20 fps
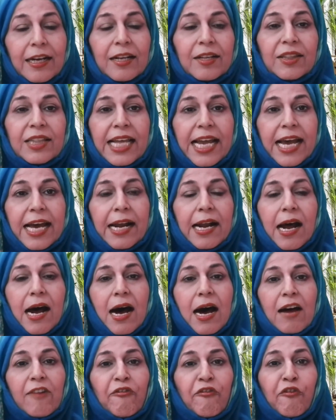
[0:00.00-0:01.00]
there
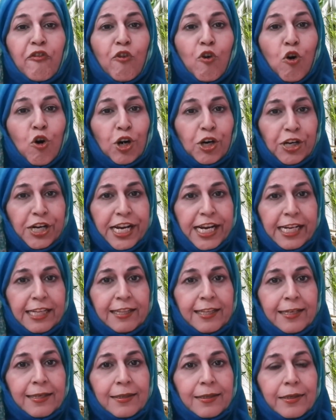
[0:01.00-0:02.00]
are 4
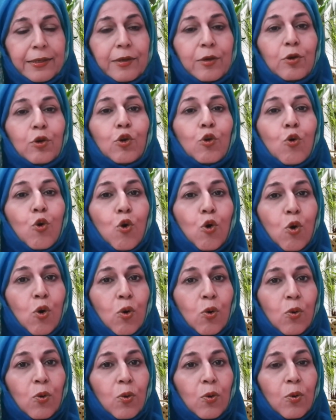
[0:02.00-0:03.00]
teeth,
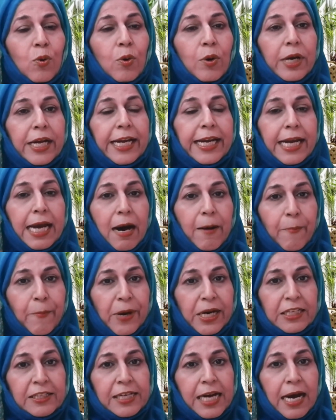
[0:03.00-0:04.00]
2 in
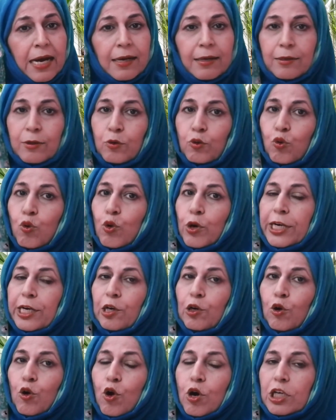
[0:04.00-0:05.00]
upper jaw, 2
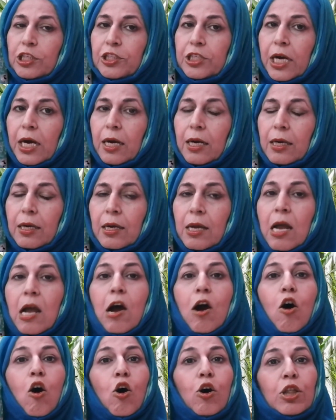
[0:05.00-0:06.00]
in lower jaw.
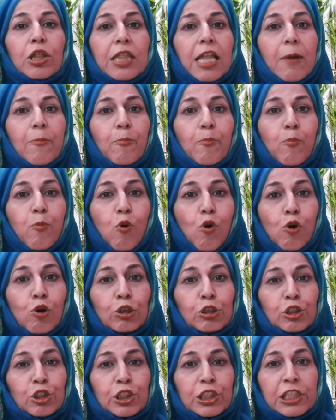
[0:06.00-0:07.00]
On the
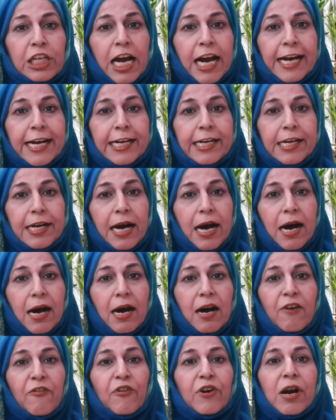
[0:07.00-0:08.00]
both sides
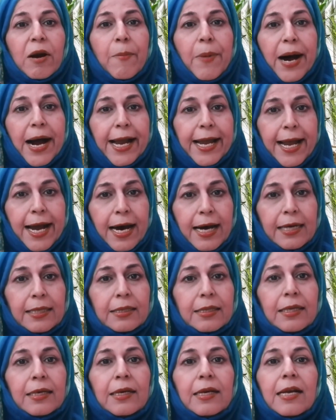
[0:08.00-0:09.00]
of
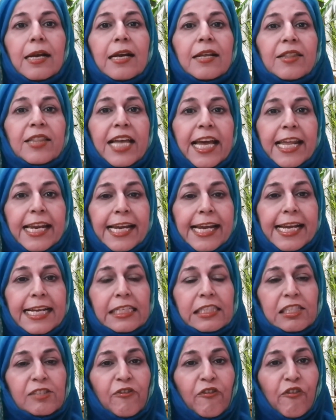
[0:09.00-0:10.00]
Rubayat, there
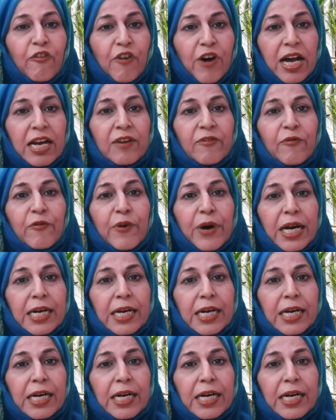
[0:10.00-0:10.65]
is one